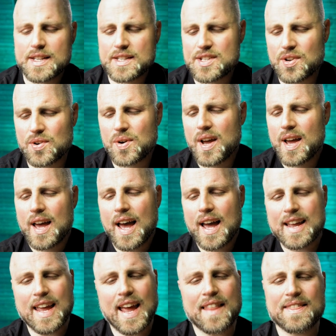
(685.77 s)
So
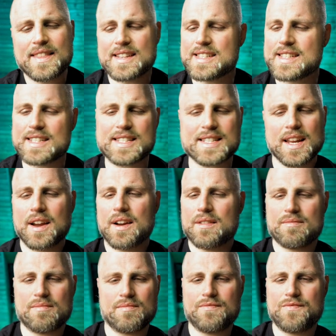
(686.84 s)
again, this is
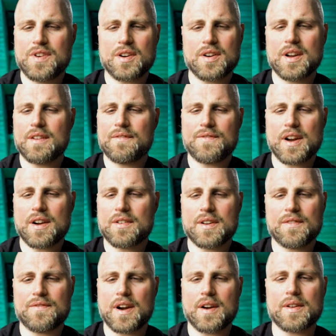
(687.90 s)
very,
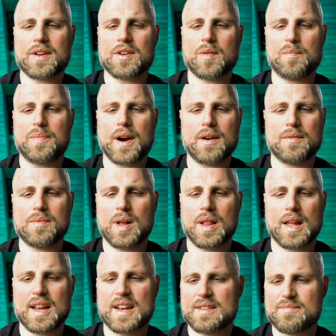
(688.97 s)
very, very comparable,
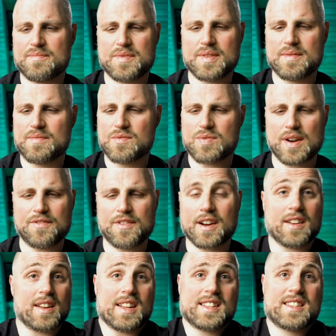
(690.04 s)
and quite
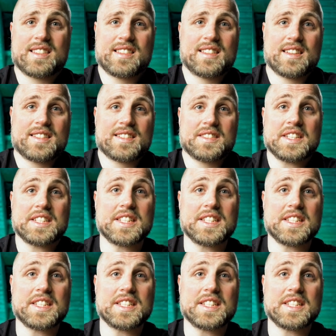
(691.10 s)
frankly, it's the